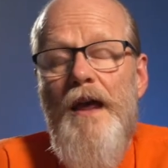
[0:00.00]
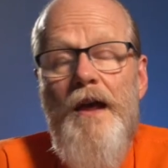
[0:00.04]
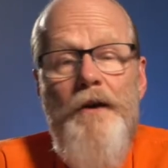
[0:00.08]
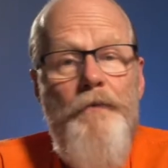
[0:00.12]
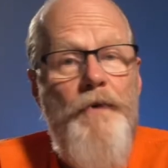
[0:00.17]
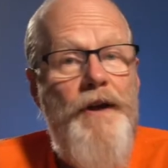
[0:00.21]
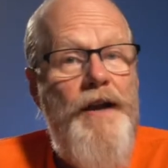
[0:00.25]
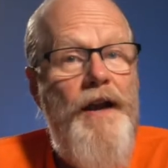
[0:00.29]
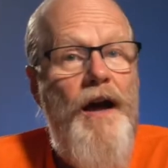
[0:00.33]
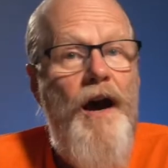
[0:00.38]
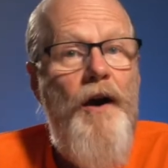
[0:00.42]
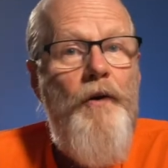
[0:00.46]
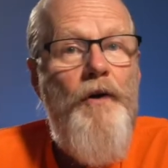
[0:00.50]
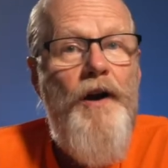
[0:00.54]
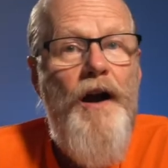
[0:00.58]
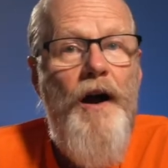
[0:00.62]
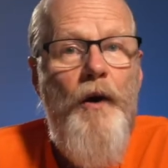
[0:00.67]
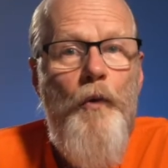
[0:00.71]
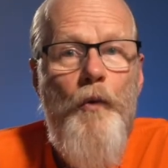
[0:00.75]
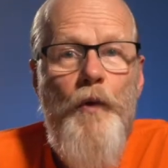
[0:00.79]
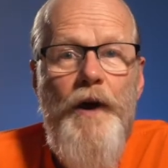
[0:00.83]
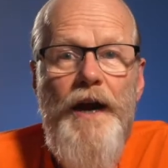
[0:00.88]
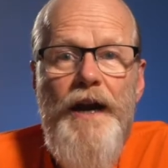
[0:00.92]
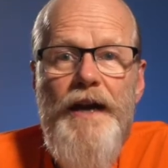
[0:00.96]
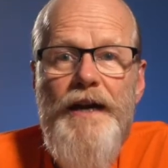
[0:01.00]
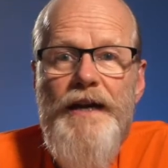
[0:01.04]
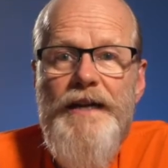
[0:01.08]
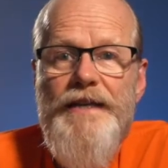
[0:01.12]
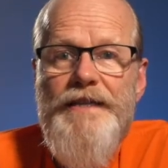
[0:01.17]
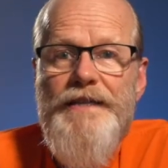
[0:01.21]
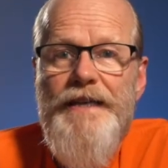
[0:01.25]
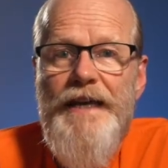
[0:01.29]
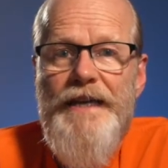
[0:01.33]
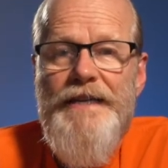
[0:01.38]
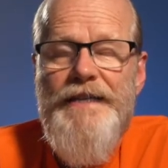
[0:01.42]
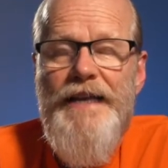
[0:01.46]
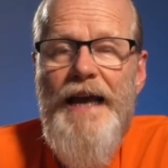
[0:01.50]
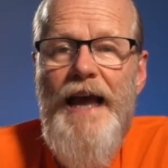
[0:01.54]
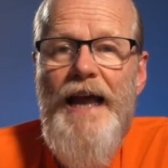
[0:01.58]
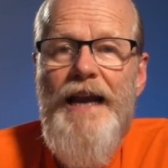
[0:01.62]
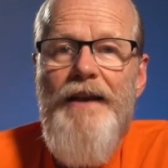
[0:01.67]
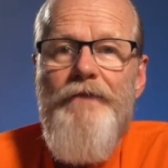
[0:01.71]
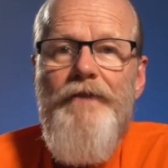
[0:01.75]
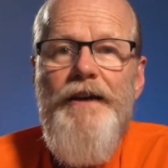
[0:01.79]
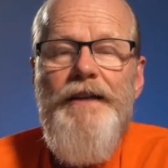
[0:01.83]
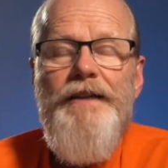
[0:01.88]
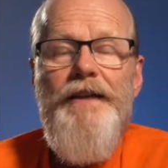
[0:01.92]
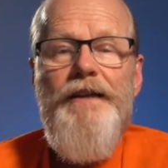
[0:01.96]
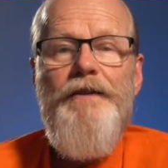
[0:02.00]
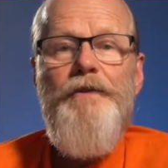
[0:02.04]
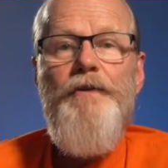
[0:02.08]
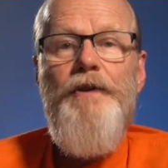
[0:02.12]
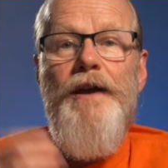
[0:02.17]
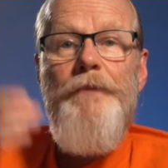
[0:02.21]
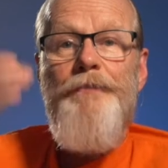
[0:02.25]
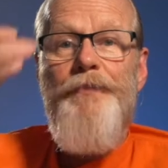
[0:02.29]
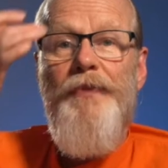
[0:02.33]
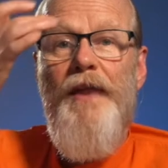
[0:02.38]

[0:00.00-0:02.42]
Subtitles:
When our awareness is elevated to the